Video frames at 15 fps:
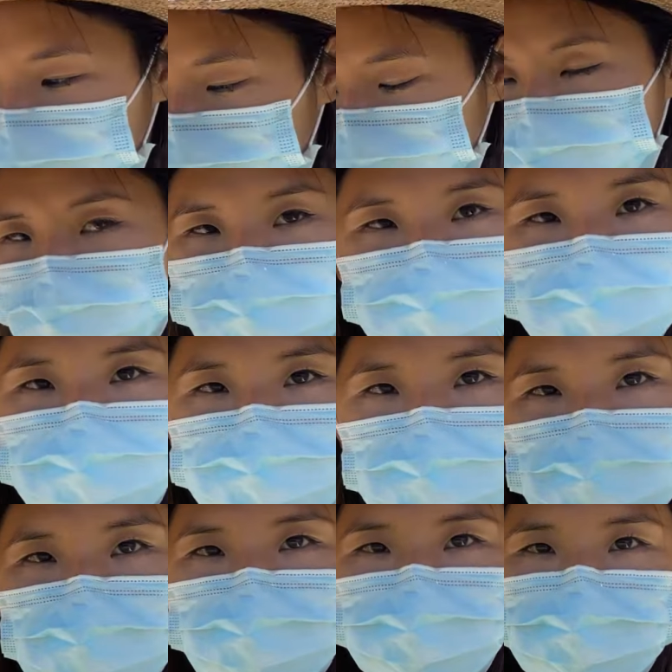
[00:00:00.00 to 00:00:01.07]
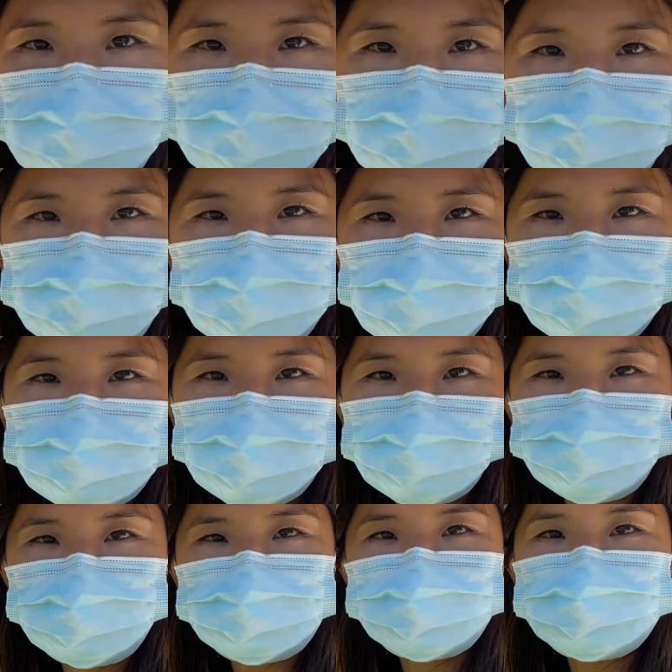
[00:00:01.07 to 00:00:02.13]
not as big as I thought but
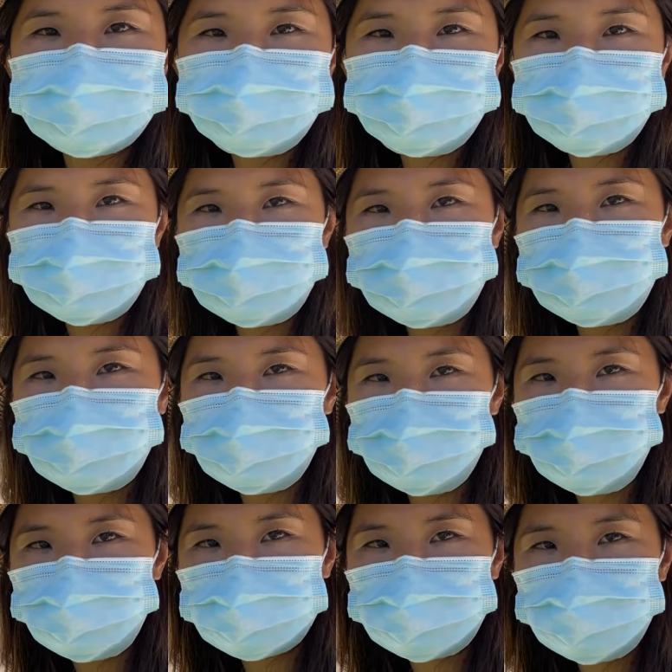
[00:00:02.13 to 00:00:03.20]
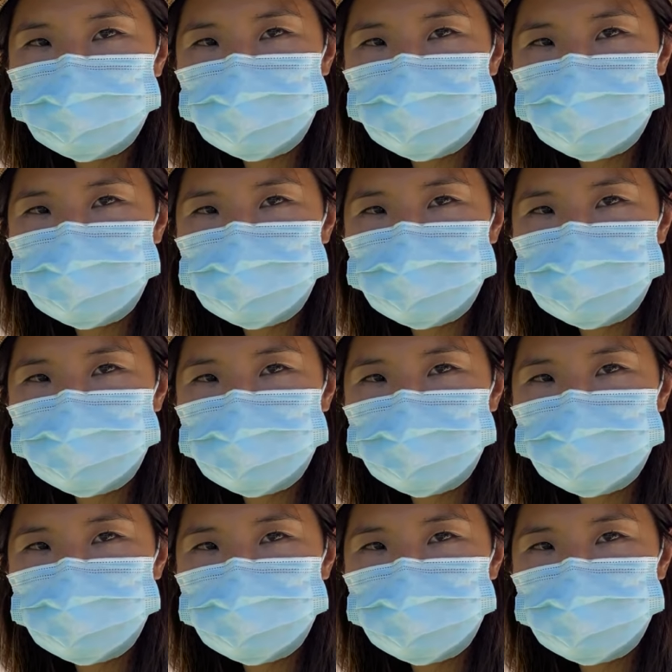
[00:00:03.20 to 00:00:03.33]
uh, they actually do make